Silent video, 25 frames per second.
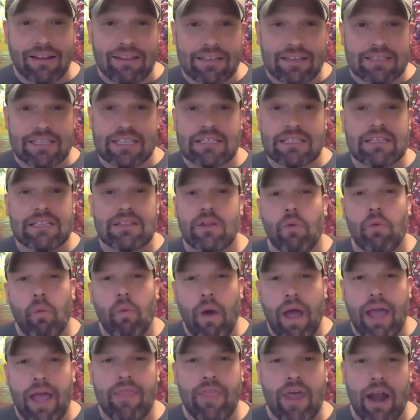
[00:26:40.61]
This isn't the
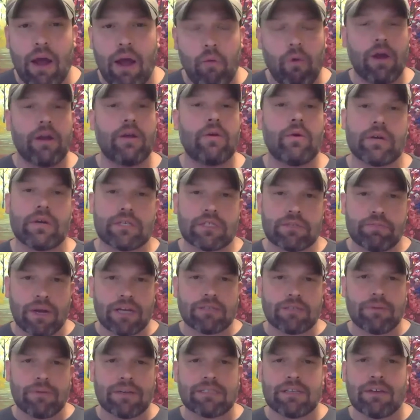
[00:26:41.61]
way that I want to
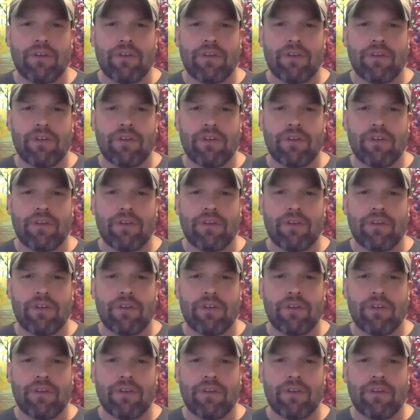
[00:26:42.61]
express myself.